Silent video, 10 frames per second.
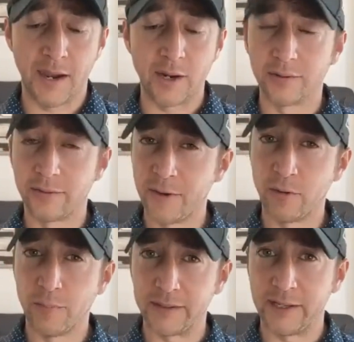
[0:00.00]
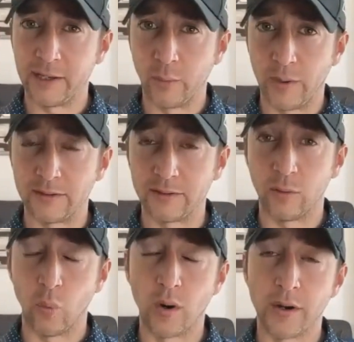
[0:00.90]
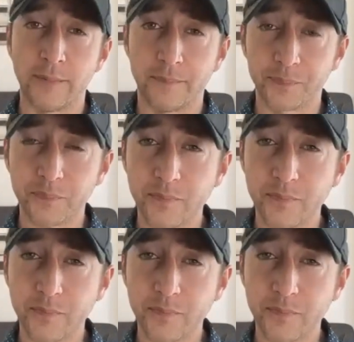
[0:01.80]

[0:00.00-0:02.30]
Here are a few of my takeaways. One,